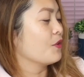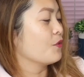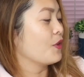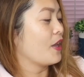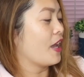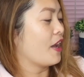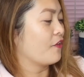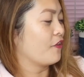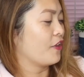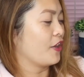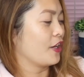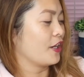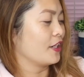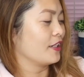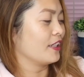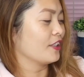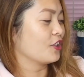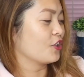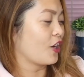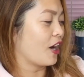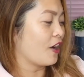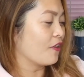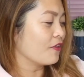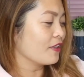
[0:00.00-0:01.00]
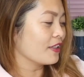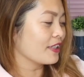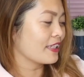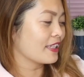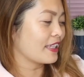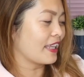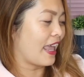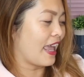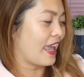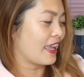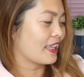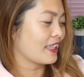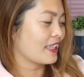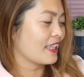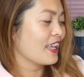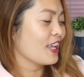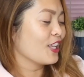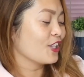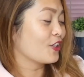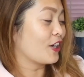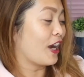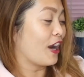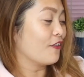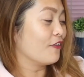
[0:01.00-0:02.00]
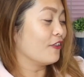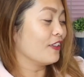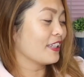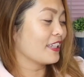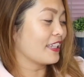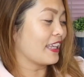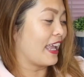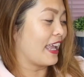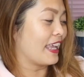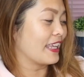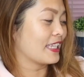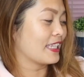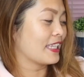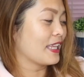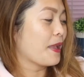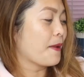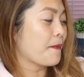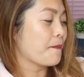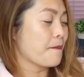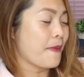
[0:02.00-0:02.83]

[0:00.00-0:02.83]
We have here the travel size